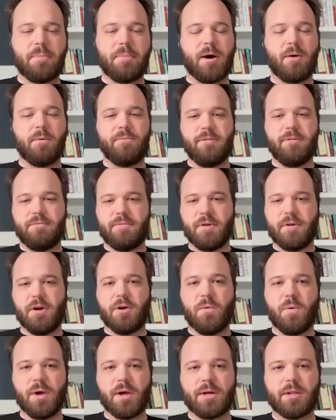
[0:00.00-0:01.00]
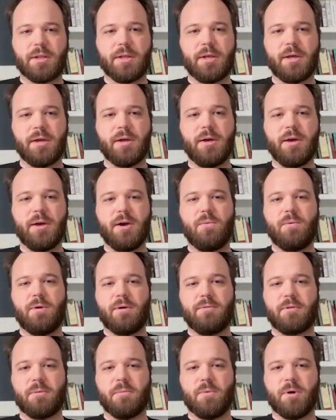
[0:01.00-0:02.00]
but we very quickly
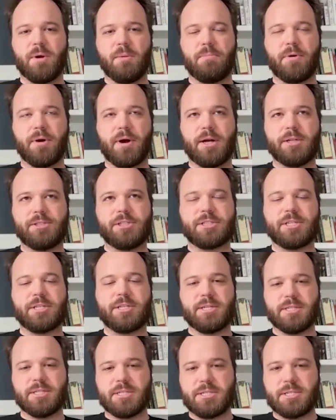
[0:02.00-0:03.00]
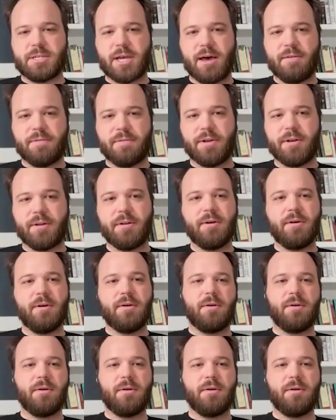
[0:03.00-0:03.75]
went from one project to then seven,